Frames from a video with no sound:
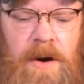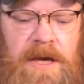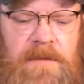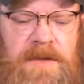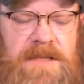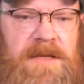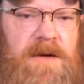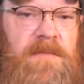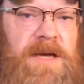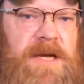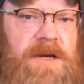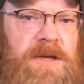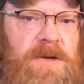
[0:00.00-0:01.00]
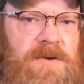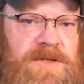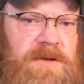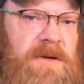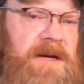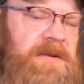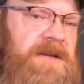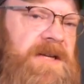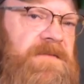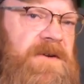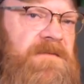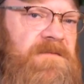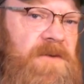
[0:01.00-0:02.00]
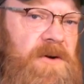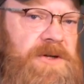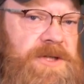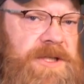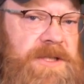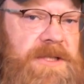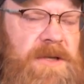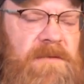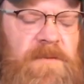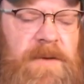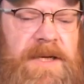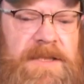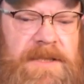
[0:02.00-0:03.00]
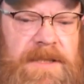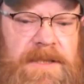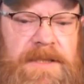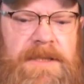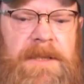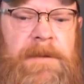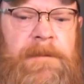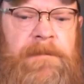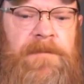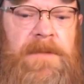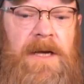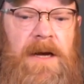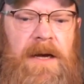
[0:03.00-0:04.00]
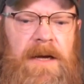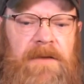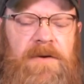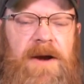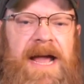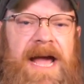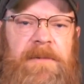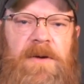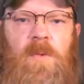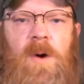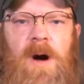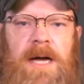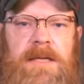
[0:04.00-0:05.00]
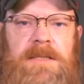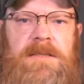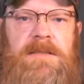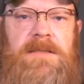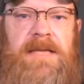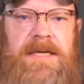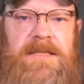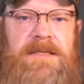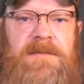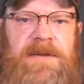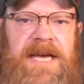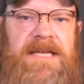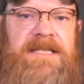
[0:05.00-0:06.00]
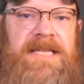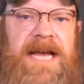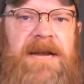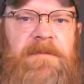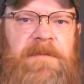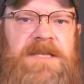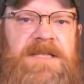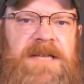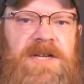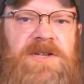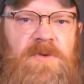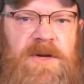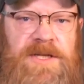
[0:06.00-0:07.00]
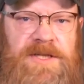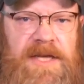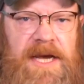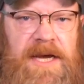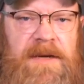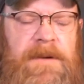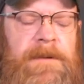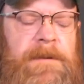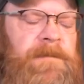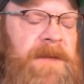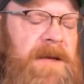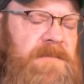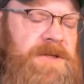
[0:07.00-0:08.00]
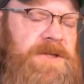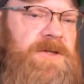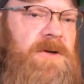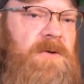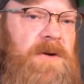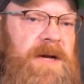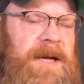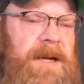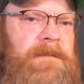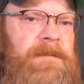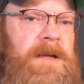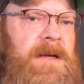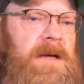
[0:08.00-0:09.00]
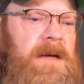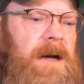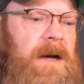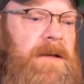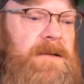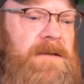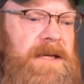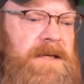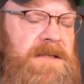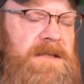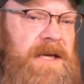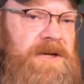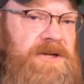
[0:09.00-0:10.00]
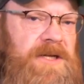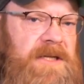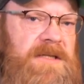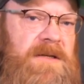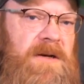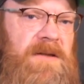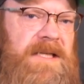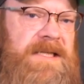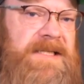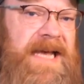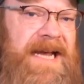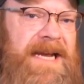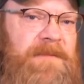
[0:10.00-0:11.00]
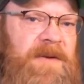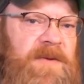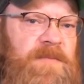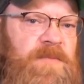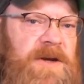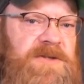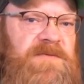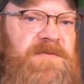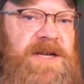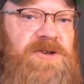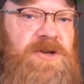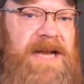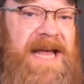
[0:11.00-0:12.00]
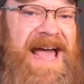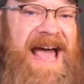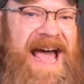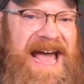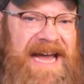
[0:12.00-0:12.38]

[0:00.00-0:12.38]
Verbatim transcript: arguments that are being used. There are a couple of different versions. So, for instance, uh, Governor Abbott wants Texas to be a Second Amendment sanctuary state. In Missouri, uh, the legislation is called the Second Amendment Preservation